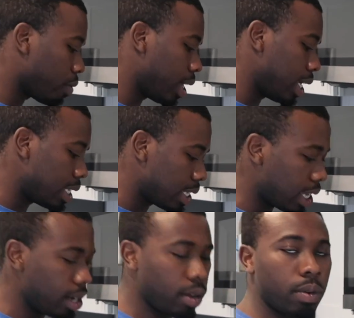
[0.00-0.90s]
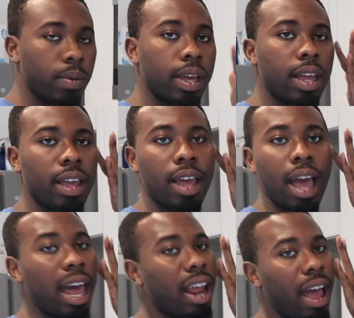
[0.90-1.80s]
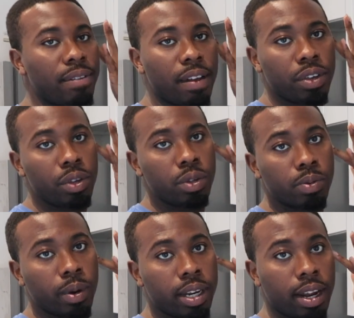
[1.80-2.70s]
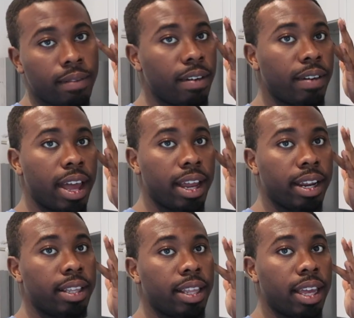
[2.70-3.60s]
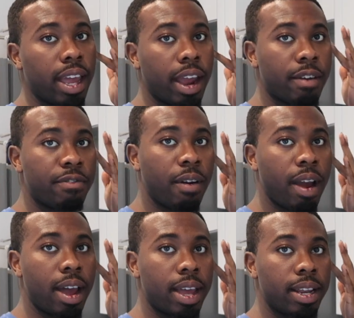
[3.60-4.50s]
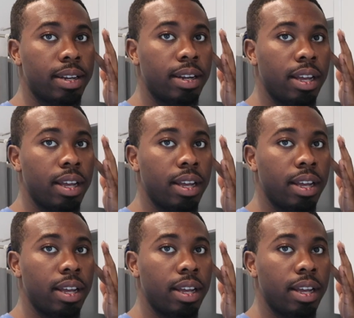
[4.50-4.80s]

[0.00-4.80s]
No grease and no what. I've never used one. I've never had anything air fried.